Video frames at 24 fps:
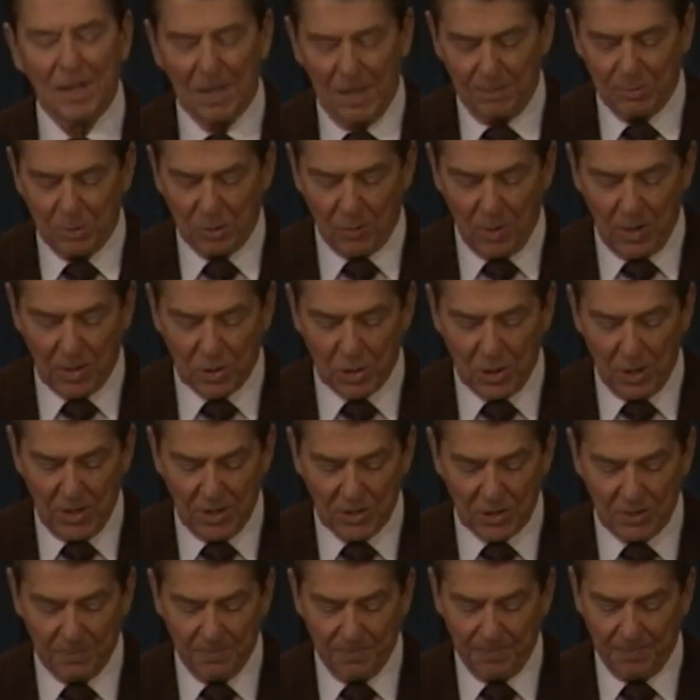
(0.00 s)

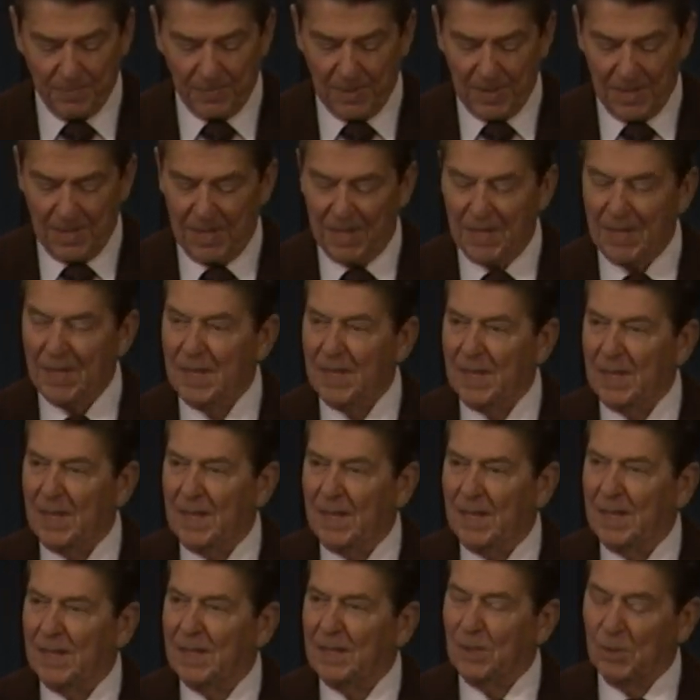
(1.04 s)
obstructionism.
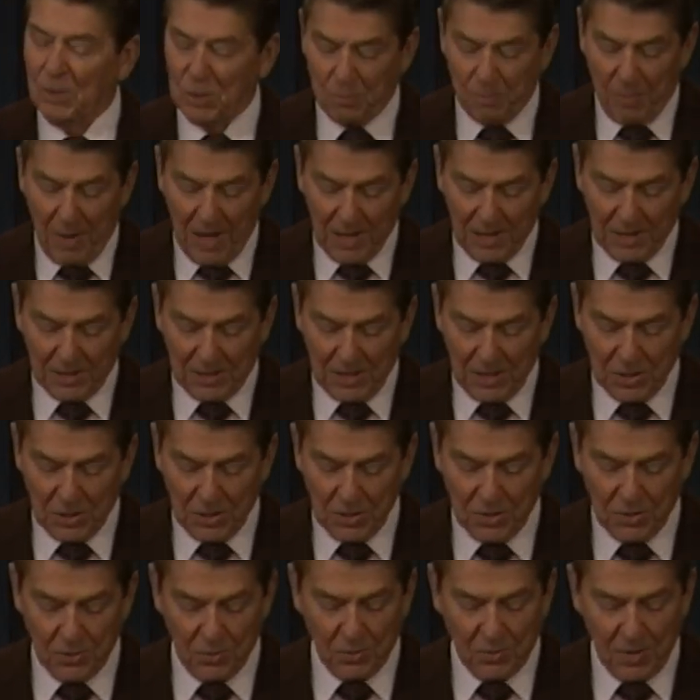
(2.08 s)
And those
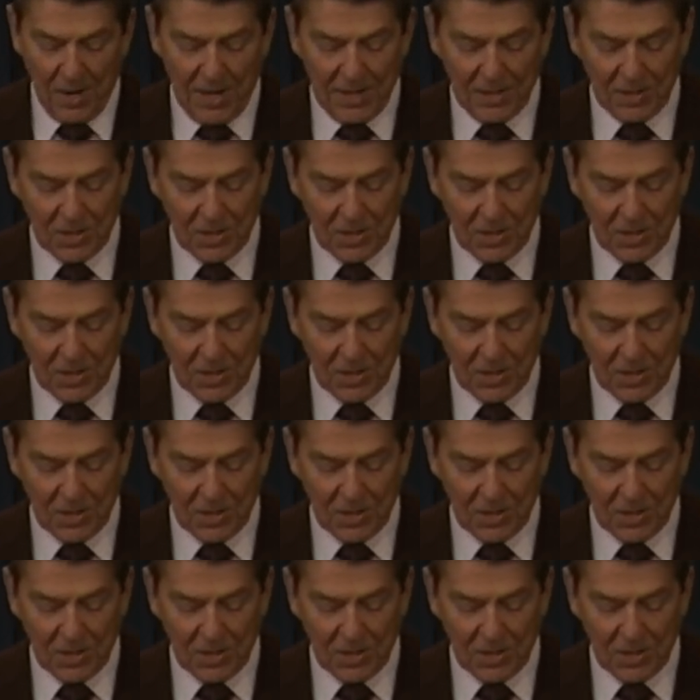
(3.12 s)
politicians who try